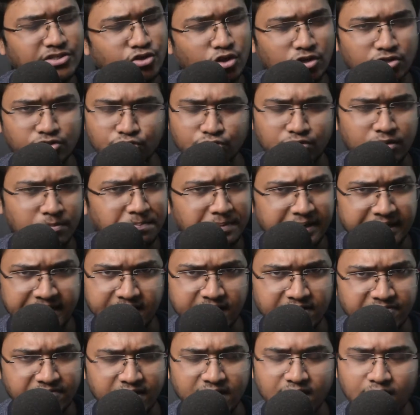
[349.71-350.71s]
It's also the
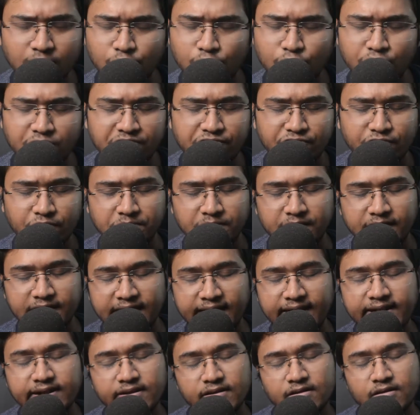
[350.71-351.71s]
PDF I downloaded from the
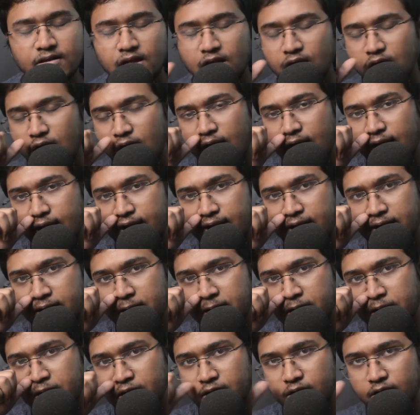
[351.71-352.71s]
net,
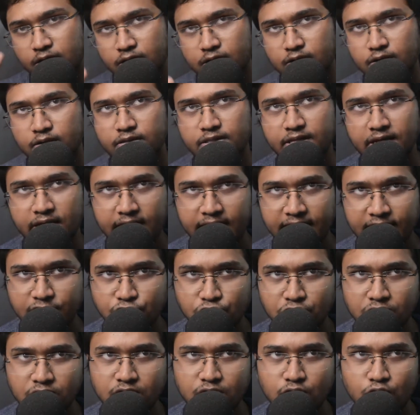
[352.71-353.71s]
and there are
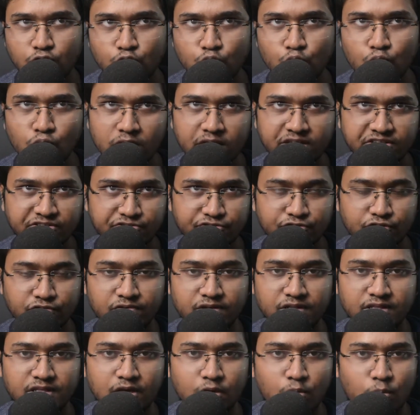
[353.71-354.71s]
actually two lists
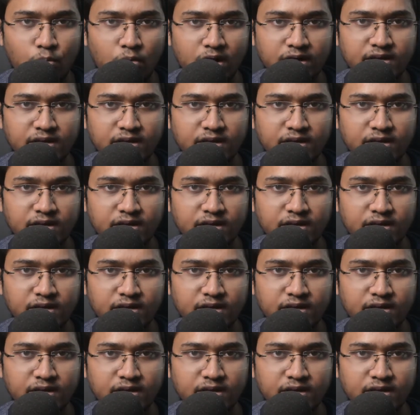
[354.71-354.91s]
over there.